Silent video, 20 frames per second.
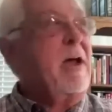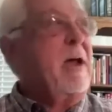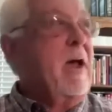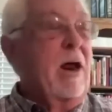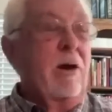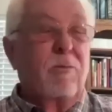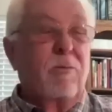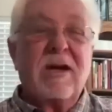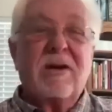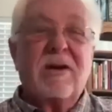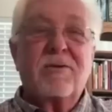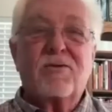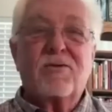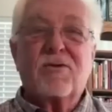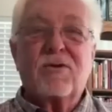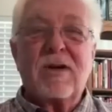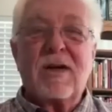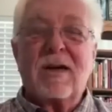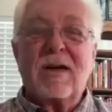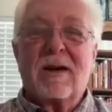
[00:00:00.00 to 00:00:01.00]
and we can
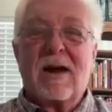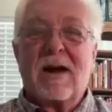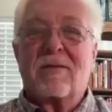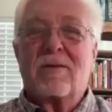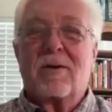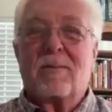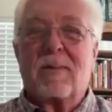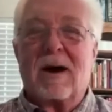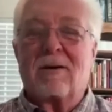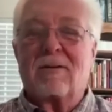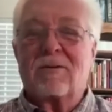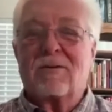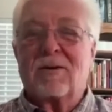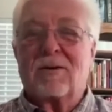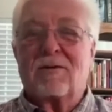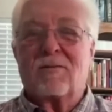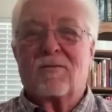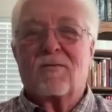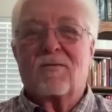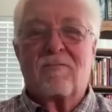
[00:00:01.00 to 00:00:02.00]
see it on the
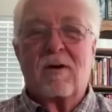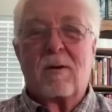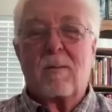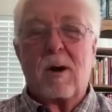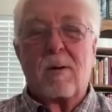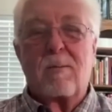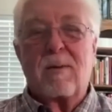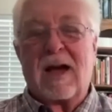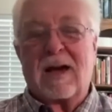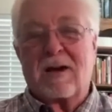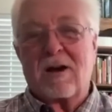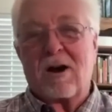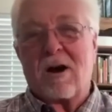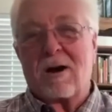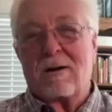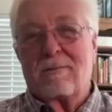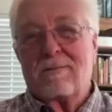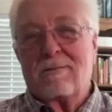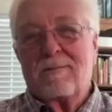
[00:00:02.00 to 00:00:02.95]
mountain from our backyard.